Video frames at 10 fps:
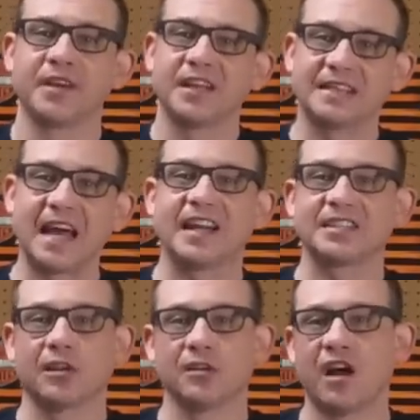That is
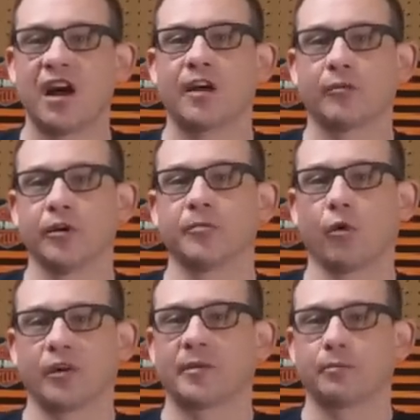a lot of room to
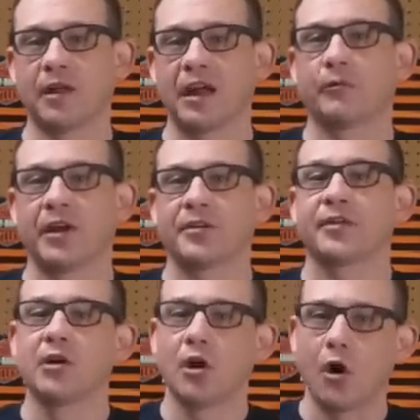work and play with,
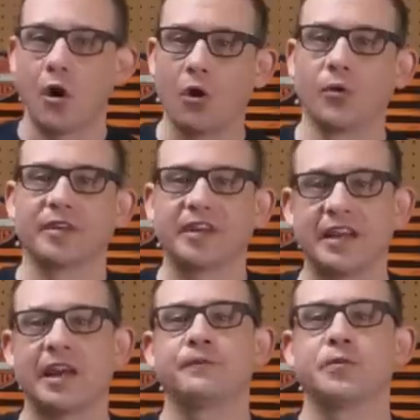only
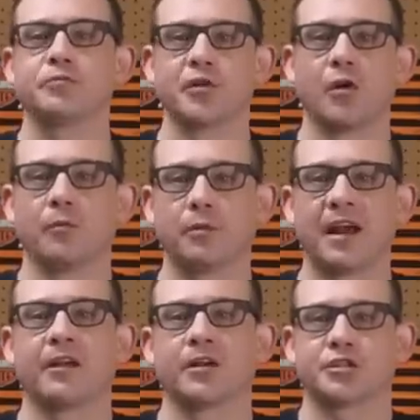if you don't
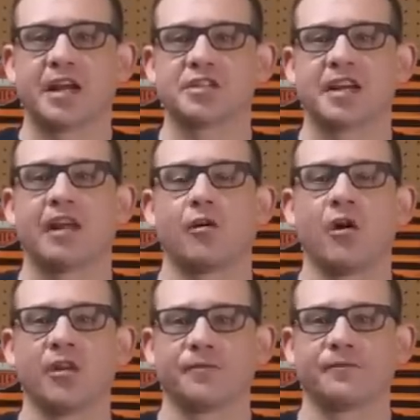plan on changing out all the